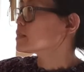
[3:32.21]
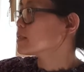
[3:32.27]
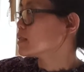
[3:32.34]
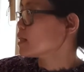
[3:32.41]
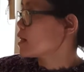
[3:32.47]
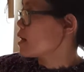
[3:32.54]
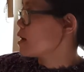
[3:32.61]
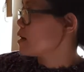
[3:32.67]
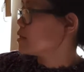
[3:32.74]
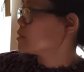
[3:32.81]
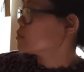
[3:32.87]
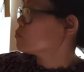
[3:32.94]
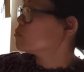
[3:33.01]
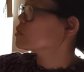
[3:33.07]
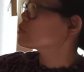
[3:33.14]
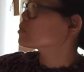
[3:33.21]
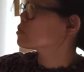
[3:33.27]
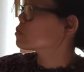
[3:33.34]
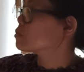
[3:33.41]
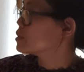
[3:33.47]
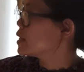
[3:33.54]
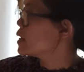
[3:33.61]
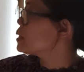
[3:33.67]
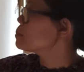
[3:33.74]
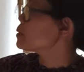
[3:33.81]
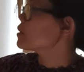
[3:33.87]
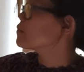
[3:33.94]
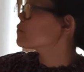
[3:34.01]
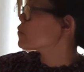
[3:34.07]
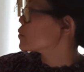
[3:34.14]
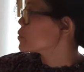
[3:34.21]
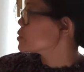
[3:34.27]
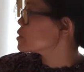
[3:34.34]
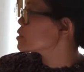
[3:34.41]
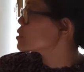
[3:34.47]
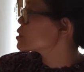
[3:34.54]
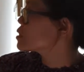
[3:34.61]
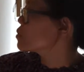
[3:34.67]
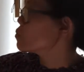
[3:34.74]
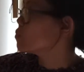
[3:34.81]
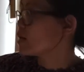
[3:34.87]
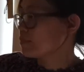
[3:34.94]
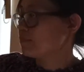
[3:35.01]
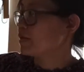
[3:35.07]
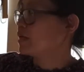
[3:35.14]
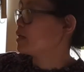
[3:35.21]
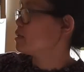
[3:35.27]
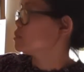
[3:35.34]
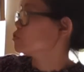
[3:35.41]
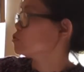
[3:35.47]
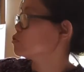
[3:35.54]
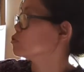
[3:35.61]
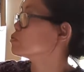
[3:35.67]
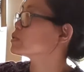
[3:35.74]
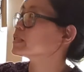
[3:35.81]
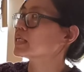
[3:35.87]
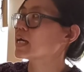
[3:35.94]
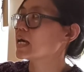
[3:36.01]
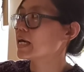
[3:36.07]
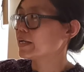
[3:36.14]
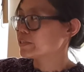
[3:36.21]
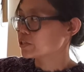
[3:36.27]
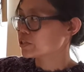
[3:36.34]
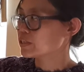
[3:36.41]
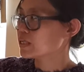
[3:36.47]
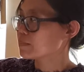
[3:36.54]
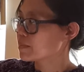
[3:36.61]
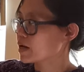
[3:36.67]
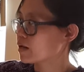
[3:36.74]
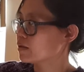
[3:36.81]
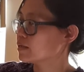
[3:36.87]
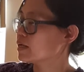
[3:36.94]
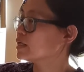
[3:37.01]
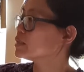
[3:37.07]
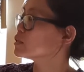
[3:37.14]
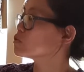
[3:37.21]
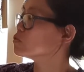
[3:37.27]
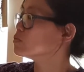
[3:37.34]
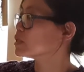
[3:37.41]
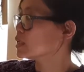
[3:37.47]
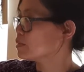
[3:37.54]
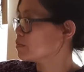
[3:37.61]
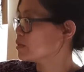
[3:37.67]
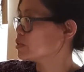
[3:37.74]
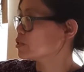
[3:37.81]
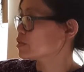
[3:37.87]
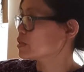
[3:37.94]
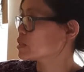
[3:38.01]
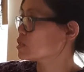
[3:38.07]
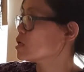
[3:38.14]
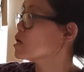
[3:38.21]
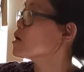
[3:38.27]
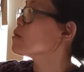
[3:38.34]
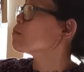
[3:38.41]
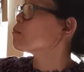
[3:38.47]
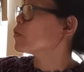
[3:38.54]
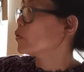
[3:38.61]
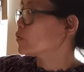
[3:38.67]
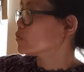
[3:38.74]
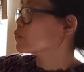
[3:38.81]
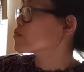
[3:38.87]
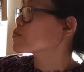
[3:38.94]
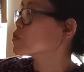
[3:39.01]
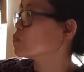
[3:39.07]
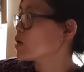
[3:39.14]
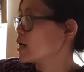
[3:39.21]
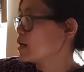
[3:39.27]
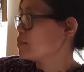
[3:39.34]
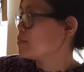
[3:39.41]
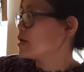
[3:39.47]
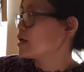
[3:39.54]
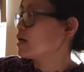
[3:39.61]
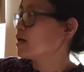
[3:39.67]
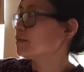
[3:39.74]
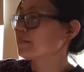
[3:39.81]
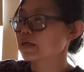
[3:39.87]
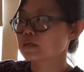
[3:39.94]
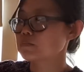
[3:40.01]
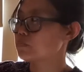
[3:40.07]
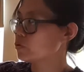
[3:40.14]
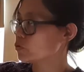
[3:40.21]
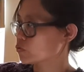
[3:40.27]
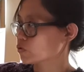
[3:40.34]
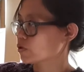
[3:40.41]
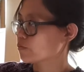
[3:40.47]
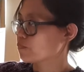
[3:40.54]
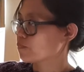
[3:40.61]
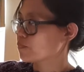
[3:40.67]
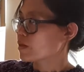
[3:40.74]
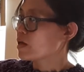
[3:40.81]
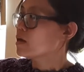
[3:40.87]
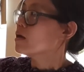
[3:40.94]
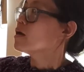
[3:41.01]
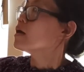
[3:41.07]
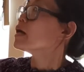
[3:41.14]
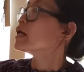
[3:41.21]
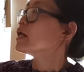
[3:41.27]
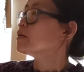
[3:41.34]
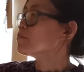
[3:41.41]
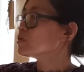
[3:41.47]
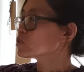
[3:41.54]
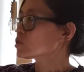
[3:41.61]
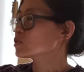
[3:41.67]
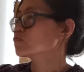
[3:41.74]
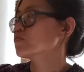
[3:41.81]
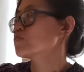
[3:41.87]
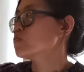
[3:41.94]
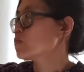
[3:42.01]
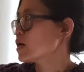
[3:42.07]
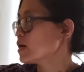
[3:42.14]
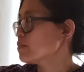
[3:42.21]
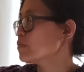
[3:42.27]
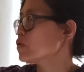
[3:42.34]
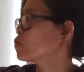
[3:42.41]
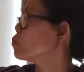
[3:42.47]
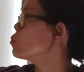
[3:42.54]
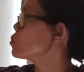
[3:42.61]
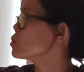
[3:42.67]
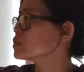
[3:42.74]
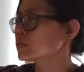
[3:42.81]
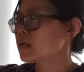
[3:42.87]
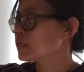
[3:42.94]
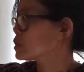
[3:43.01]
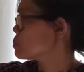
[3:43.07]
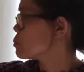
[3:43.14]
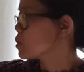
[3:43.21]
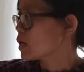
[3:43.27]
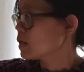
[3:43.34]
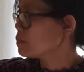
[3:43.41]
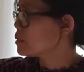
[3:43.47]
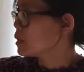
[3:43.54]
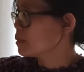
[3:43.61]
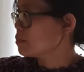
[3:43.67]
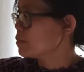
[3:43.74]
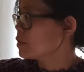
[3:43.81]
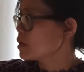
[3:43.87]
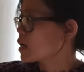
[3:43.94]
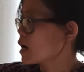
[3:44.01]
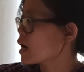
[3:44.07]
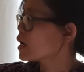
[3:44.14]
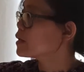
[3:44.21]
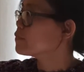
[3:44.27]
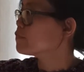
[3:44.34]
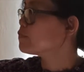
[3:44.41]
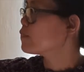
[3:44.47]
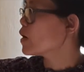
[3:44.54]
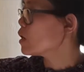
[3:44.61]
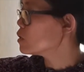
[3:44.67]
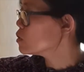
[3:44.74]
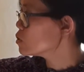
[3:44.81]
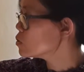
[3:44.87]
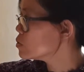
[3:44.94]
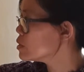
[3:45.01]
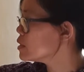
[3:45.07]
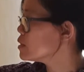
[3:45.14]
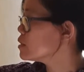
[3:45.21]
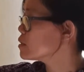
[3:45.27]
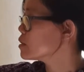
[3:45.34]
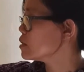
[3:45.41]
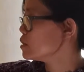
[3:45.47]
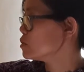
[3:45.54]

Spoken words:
in class was to create my first web page using HTML and include images, both from the web and my computer. Images from the web were not a problem. I followed the